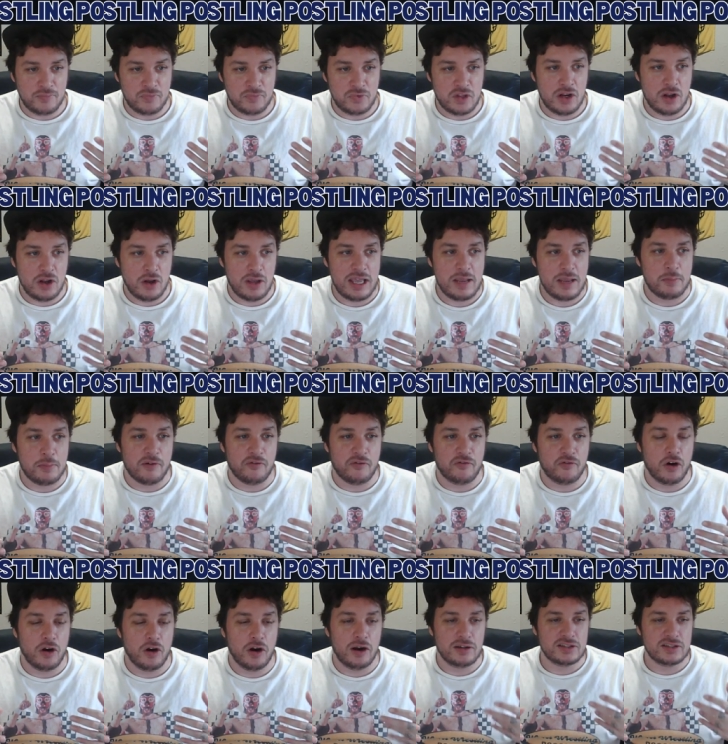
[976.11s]
you know, he
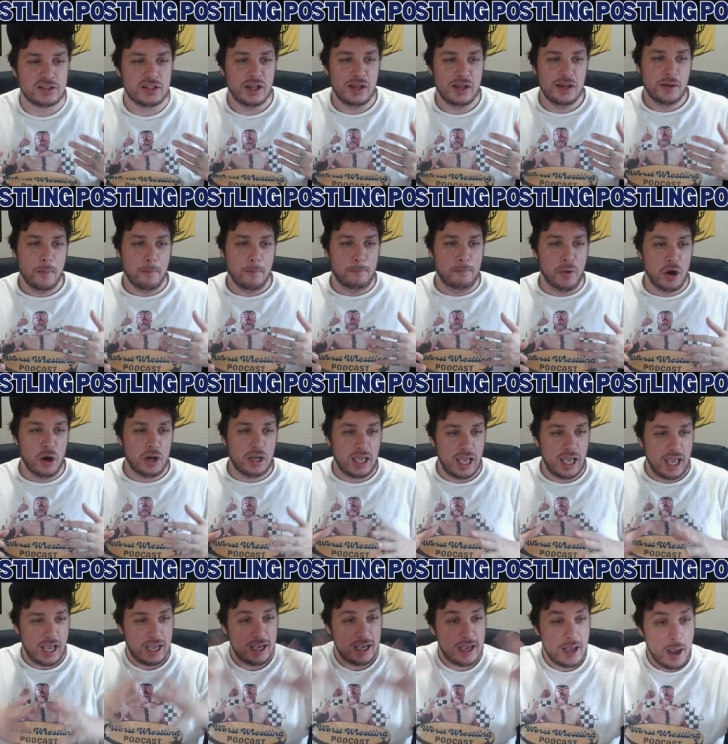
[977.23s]
prefers
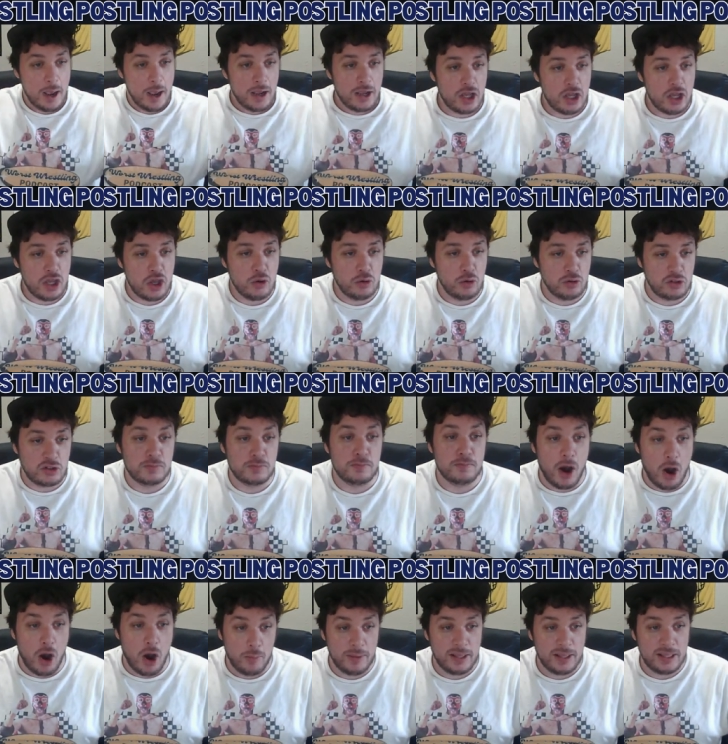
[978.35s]
booking huge
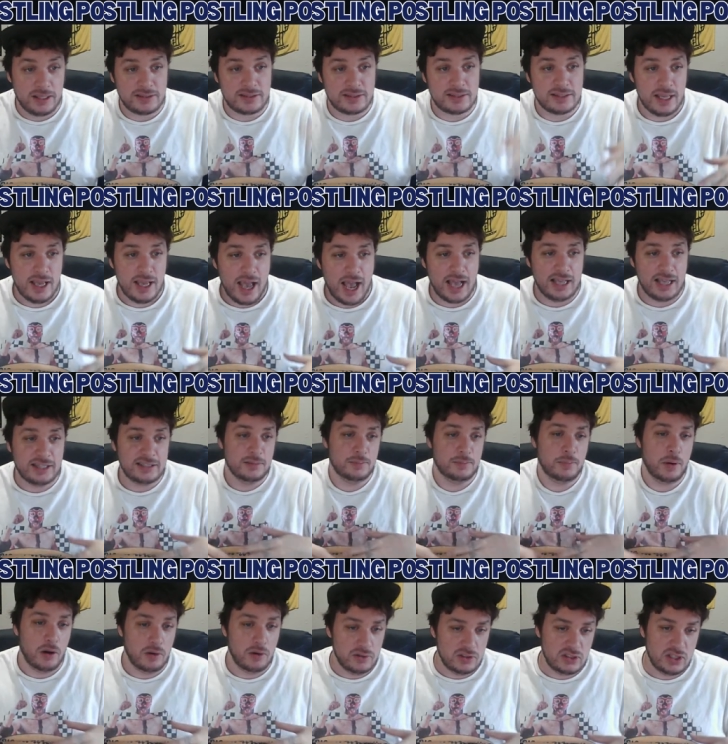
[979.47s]
moments as
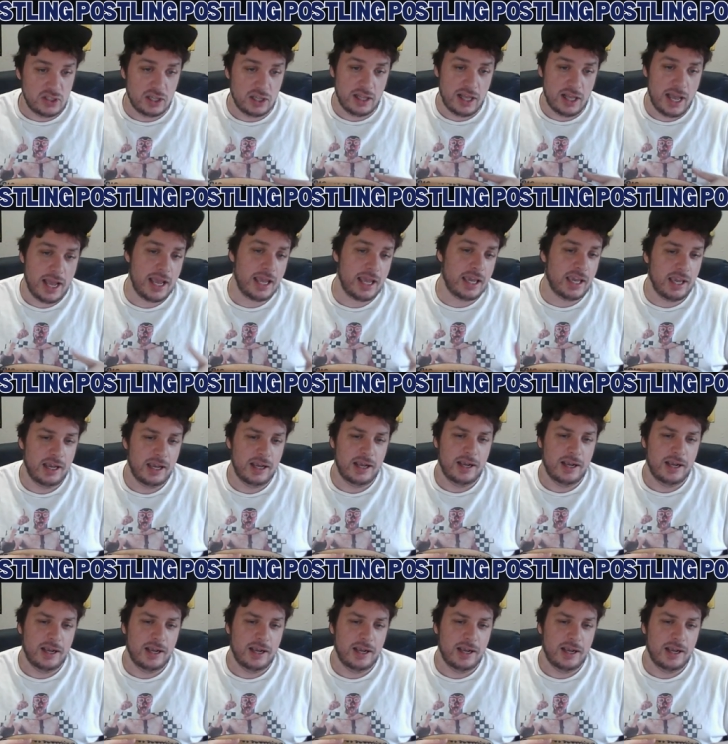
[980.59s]
opposed to like